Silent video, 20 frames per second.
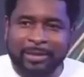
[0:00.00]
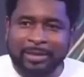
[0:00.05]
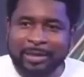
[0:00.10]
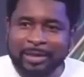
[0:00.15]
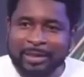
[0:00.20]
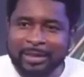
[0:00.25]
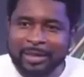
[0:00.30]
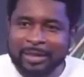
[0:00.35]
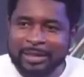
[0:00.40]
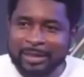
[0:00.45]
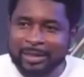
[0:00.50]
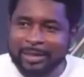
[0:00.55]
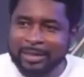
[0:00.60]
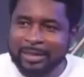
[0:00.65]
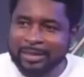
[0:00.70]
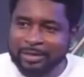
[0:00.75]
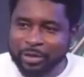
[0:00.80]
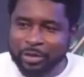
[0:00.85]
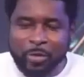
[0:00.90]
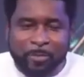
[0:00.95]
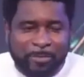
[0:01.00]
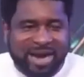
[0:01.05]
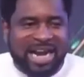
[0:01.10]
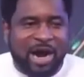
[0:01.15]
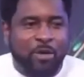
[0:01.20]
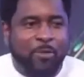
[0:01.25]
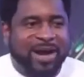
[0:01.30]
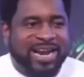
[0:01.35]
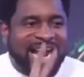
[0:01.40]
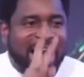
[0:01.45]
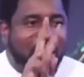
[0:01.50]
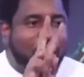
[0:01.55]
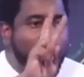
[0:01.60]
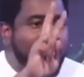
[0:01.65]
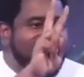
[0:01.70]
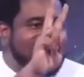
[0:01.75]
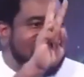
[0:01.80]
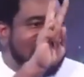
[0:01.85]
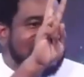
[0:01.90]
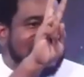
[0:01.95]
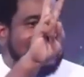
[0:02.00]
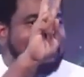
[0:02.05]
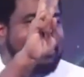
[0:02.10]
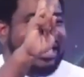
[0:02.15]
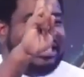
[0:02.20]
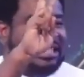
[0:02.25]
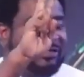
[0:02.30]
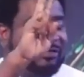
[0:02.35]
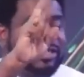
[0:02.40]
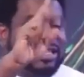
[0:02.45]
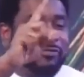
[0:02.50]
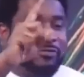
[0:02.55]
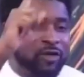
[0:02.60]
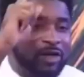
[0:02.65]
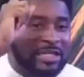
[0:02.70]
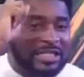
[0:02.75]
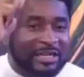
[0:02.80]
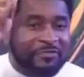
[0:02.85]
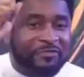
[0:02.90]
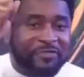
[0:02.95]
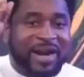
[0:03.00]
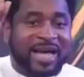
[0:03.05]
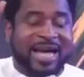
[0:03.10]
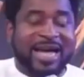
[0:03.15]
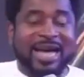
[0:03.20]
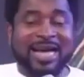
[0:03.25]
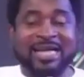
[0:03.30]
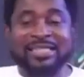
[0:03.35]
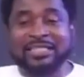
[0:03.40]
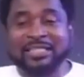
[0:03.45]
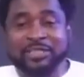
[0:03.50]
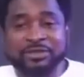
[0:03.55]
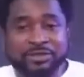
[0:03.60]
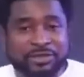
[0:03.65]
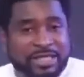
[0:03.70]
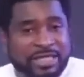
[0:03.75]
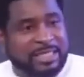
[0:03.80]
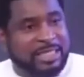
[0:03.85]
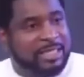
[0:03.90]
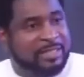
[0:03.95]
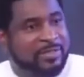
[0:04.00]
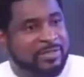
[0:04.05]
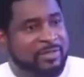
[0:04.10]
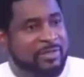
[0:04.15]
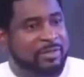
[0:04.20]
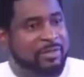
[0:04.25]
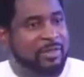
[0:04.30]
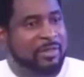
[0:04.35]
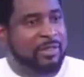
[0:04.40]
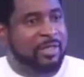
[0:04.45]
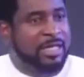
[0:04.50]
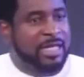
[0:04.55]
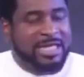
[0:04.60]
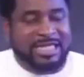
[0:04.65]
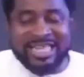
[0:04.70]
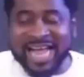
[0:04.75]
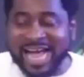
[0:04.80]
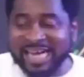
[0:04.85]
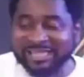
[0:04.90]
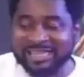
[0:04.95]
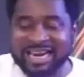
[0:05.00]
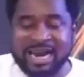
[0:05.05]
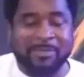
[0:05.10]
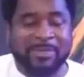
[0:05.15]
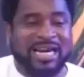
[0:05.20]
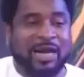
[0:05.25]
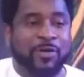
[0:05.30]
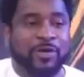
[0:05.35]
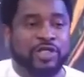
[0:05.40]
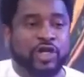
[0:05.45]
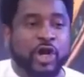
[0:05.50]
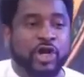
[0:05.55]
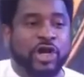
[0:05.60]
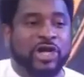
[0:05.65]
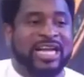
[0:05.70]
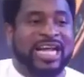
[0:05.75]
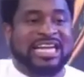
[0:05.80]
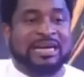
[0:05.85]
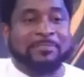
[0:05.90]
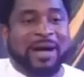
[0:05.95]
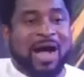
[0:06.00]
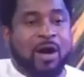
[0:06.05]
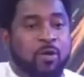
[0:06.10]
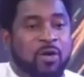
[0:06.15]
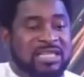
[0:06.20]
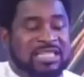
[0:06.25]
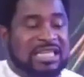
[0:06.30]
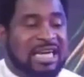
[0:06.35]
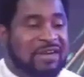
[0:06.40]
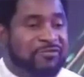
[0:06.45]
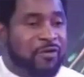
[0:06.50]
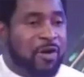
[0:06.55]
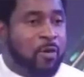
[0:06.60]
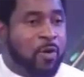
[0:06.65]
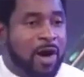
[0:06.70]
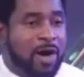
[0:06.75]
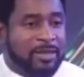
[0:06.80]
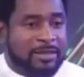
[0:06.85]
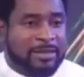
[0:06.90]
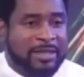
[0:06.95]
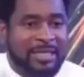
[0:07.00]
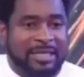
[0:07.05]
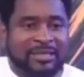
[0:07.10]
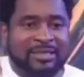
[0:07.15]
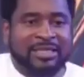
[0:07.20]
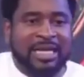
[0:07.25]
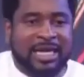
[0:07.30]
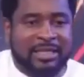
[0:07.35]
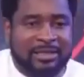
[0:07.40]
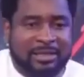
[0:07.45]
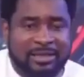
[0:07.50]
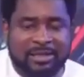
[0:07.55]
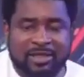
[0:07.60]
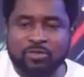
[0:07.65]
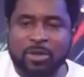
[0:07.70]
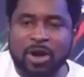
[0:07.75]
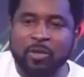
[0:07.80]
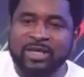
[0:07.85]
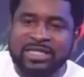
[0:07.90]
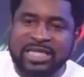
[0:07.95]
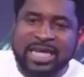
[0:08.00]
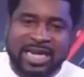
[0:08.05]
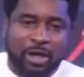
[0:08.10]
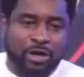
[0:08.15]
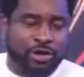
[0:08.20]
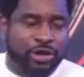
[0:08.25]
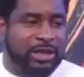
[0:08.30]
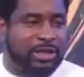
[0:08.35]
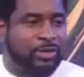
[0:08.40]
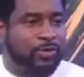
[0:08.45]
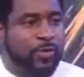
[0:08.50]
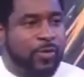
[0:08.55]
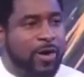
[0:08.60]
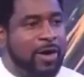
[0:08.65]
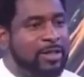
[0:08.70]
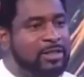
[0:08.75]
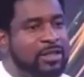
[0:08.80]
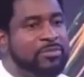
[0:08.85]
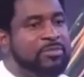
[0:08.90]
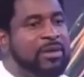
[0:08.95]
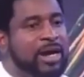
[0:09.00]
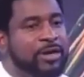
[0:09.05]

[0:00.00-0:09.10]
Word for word: So men and women are always in the same activity for different reasons. That drama that was going on there, the man was in it for what? Sex. The woman was there negotiating what? Marriage.